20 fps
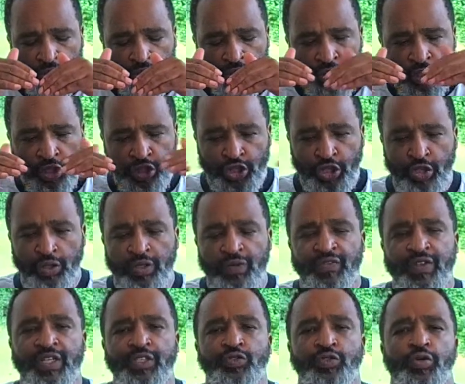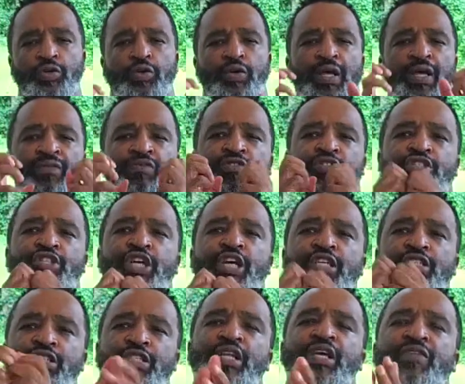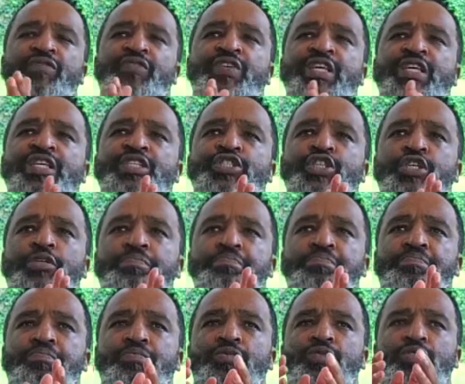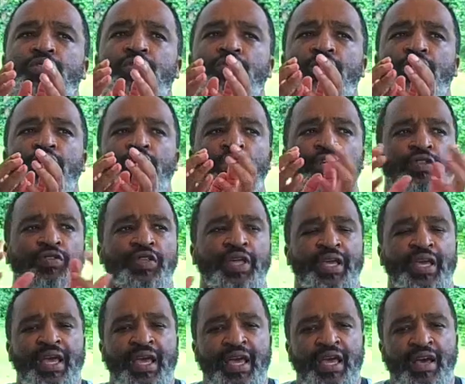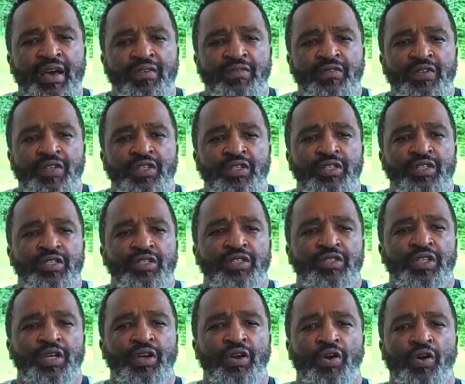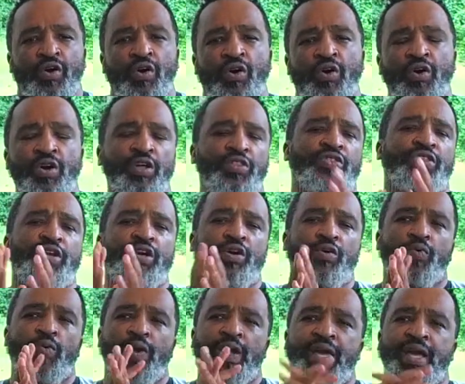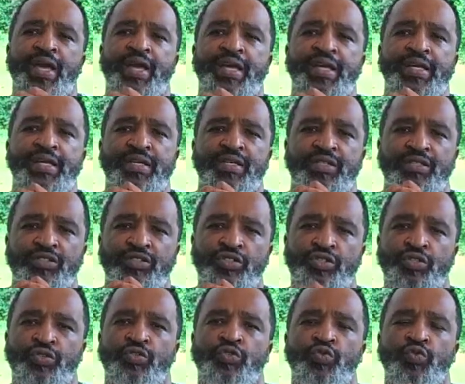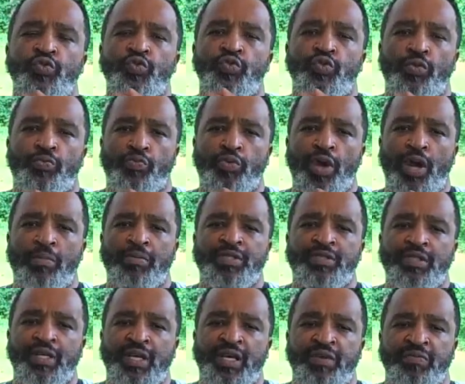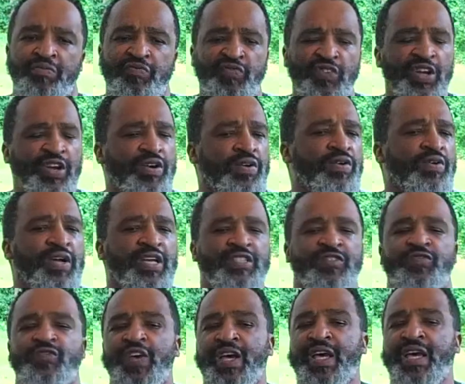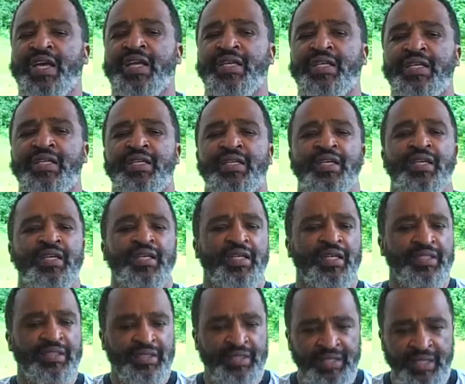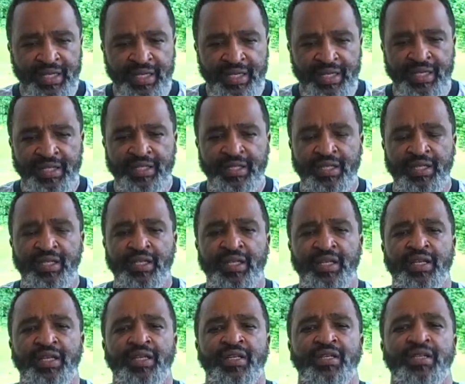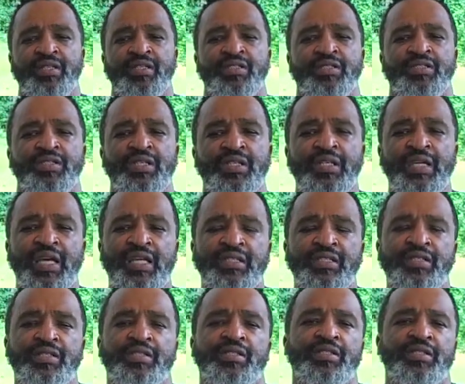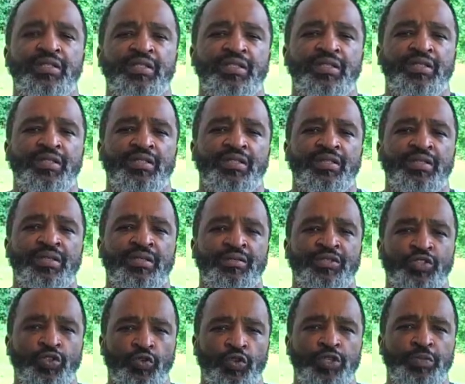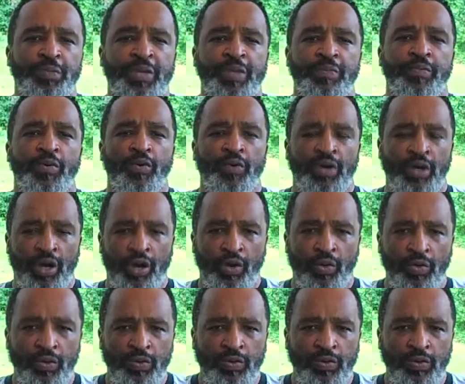The children of Israel have just left Egypt. They are on their way to the promised land. Pharaoh has finally conceded to let the Jewish people go.